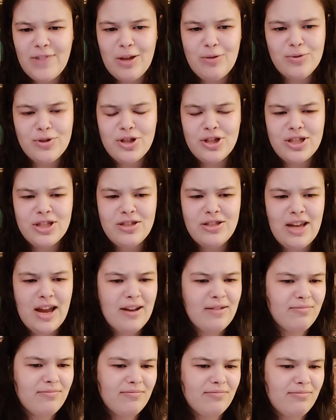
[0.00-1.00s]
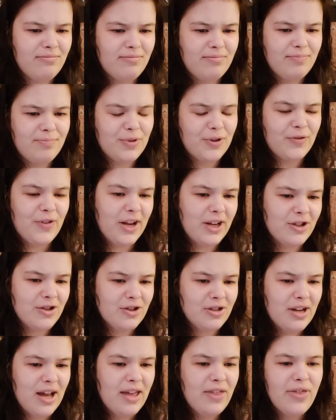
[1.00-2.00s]
it was just
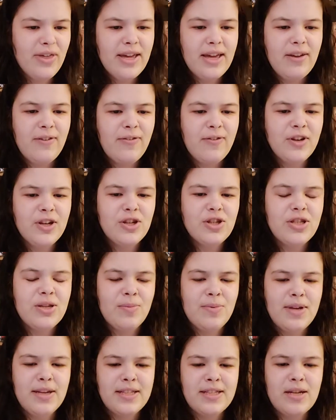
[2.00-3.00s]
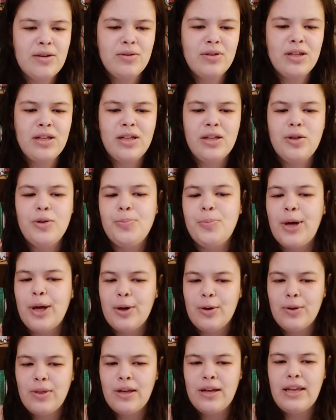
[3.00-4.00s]
perfection. I think I figured some things out a little
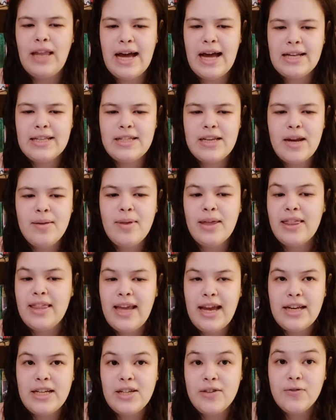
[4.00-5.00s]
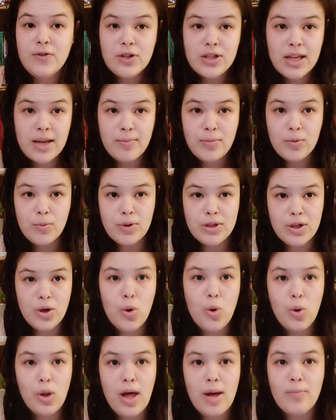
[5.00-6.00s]
better than last time. Like the ending, for example, was a
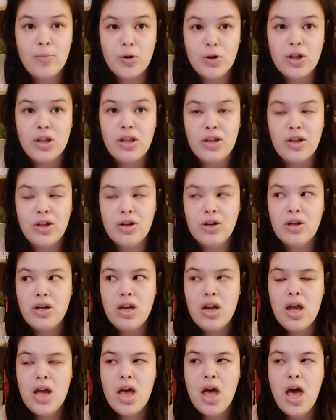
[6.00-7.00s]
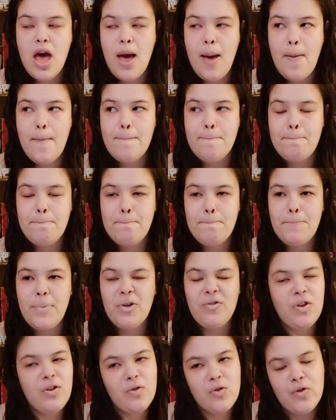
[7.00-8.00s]
whole lot more clear.
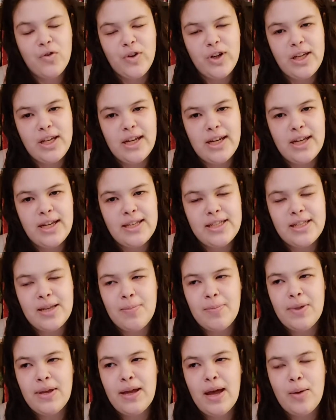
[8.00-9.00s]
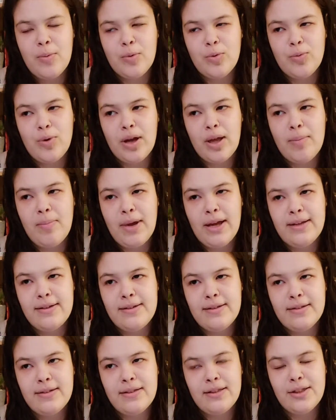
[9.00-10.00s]
But V for Vendetta is something I would
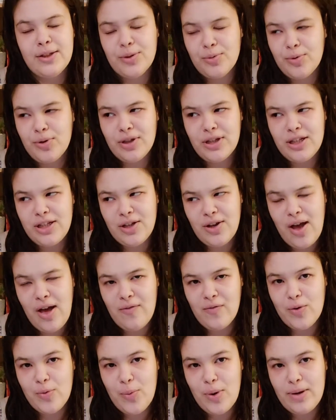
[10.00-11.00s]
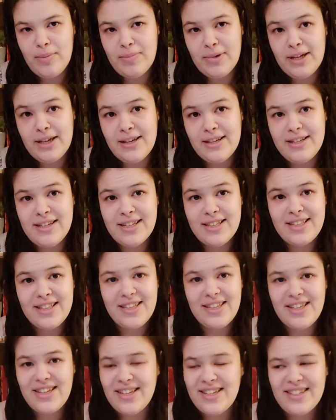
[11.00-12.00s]
recommend literally to everyone, because
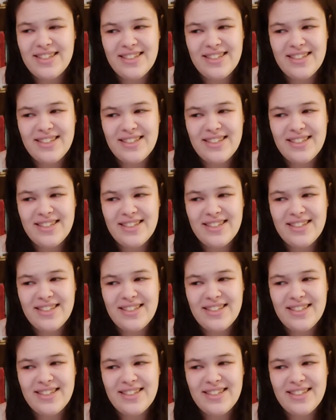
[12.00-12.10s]
it's